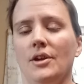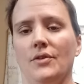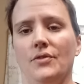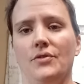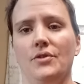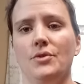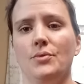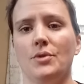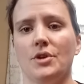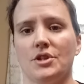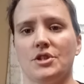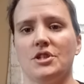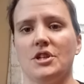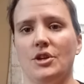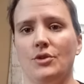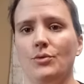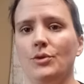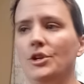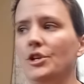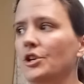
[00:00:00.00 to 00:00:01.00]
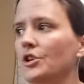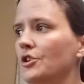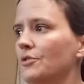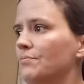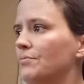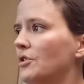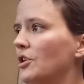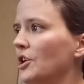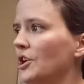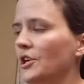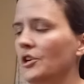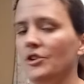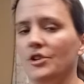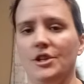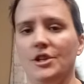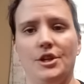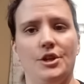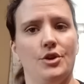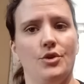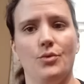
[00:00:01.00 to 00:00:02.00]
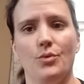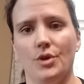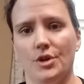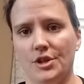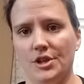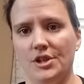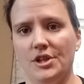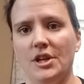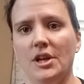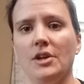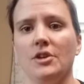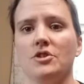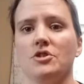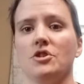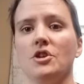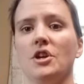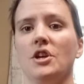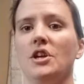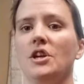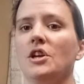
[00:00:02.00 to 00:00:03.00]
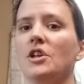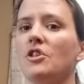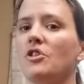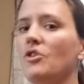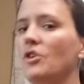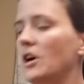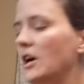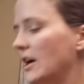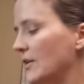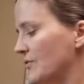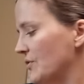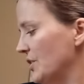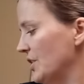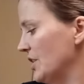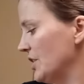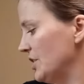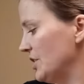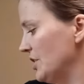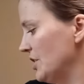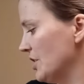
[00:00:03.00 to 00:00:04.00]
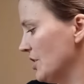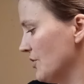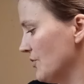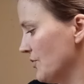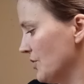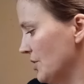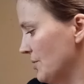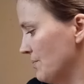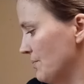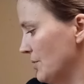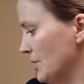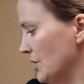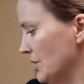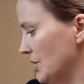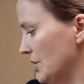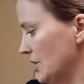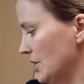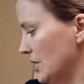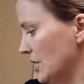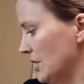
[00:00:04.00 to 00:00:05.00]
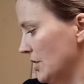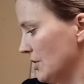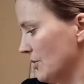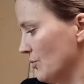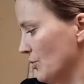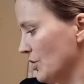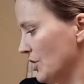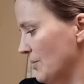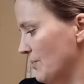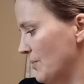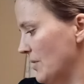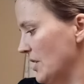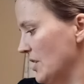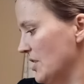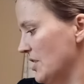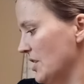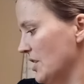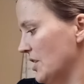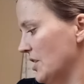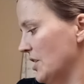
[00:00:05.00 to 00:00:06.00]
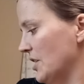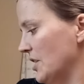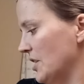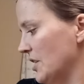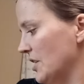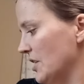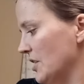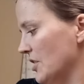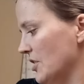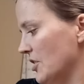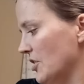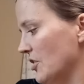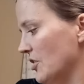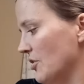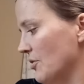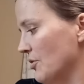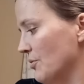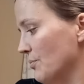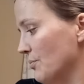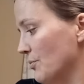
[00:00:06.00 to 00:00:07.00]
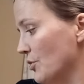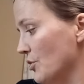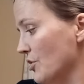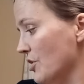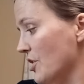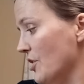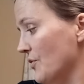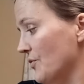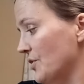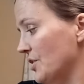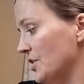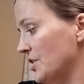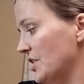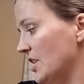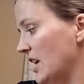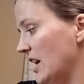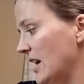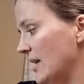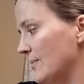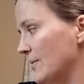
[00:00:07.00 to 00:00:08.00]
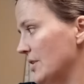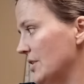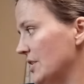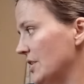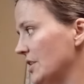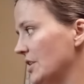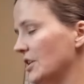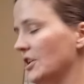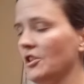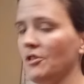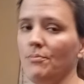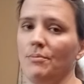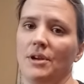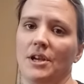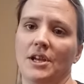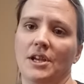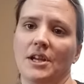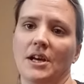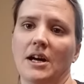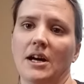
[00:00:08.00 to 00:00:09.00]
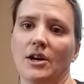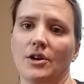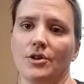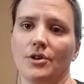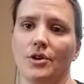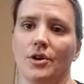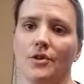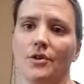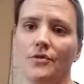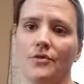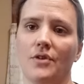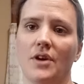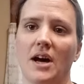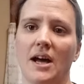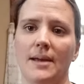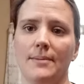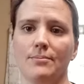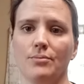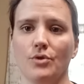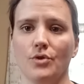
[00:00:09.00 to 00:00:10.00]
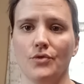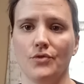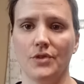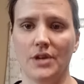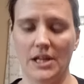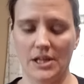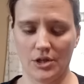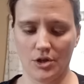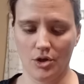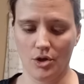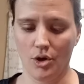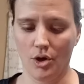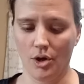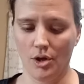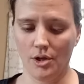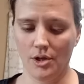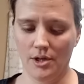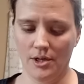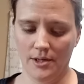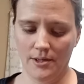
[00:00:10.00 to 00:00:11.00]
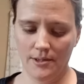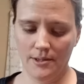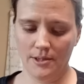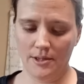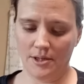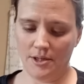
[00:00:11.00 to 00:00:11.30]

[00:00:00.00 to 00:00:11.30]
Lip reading: if you watch that video you probably already know what a tincture is or have an idea of it. But what it basically is, most of the time it is made out of high proof alcohol.